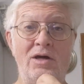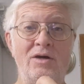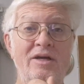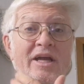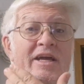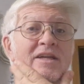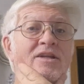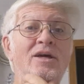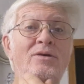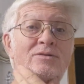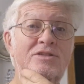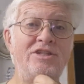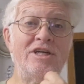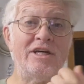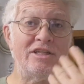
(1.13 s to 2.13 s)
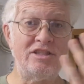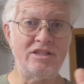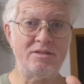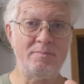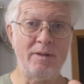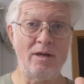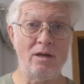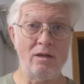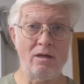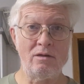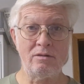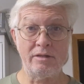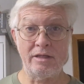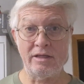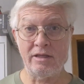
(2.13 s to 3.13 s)
Okay, don't judge. It's been a
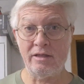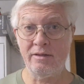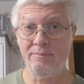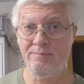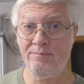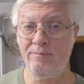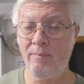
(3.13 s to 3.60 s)
long day.